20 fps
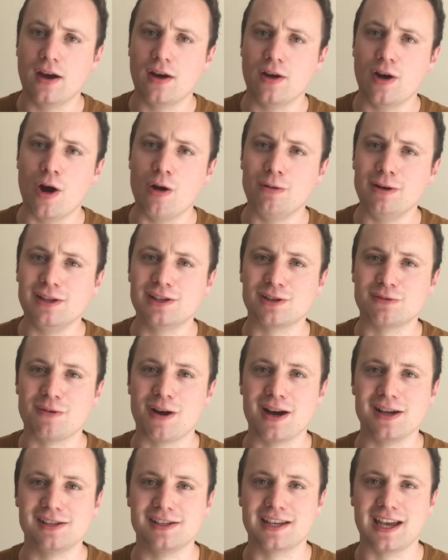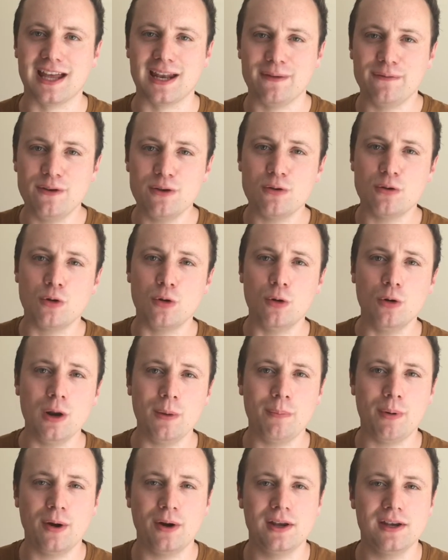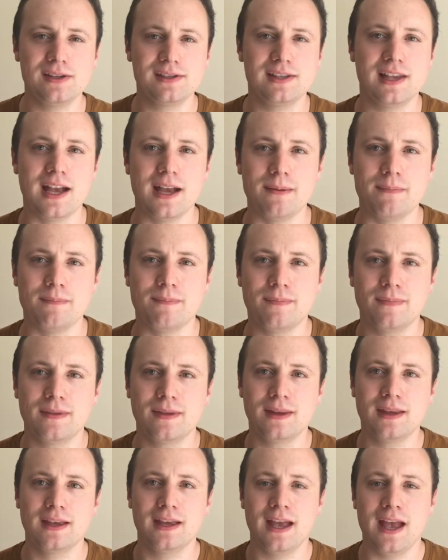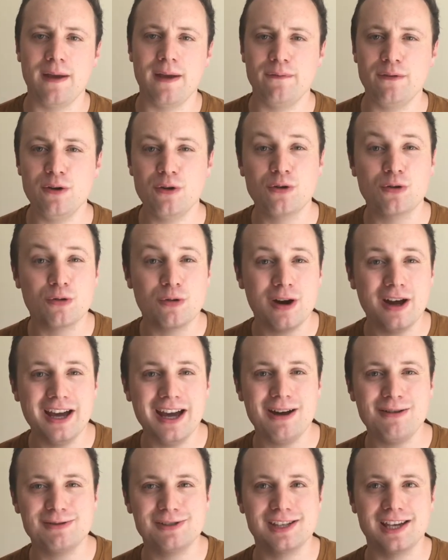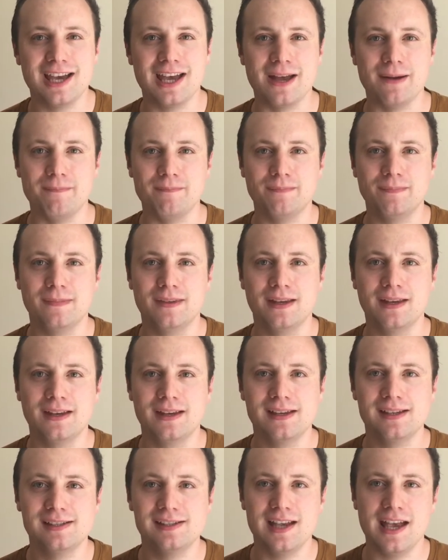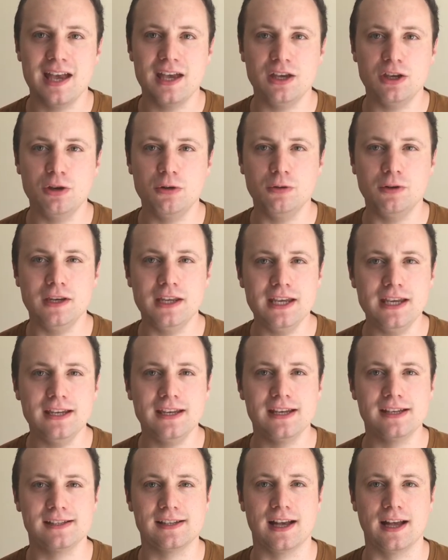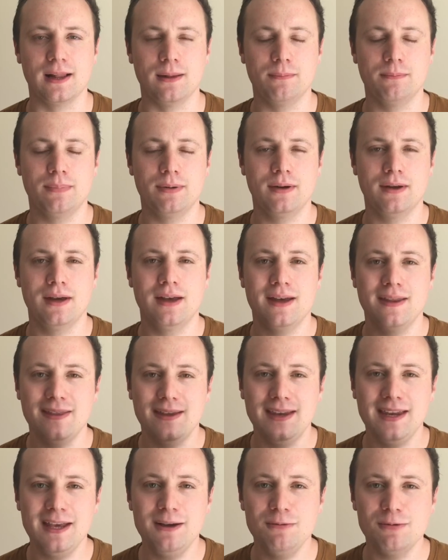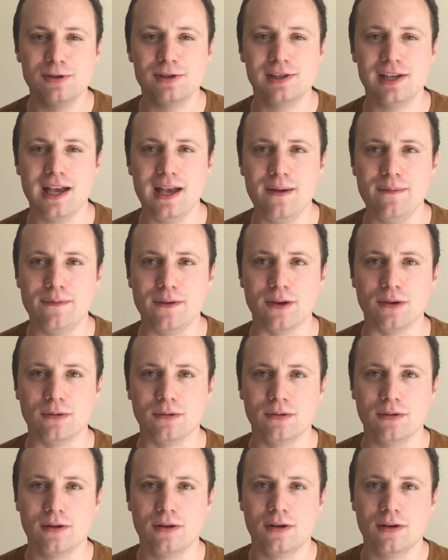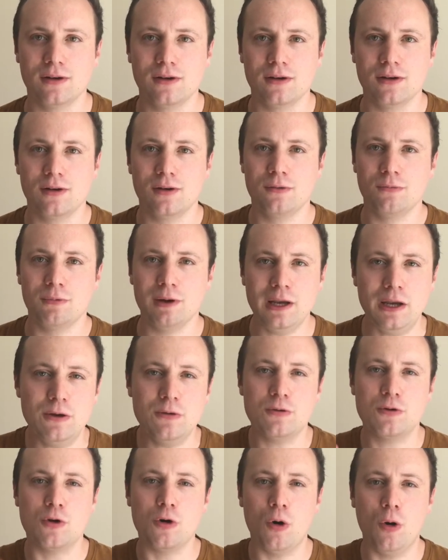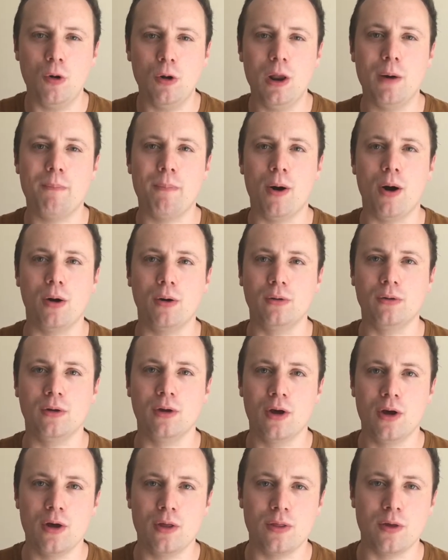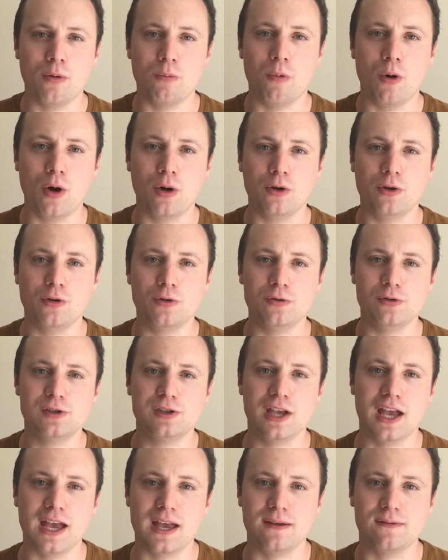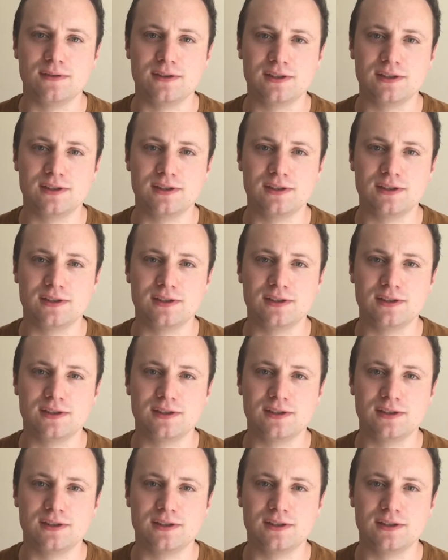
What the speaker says: only to rise again. If you call upon his name, if you cry out to him, saying you need his help, then he will save you. Will you call upon the one who saves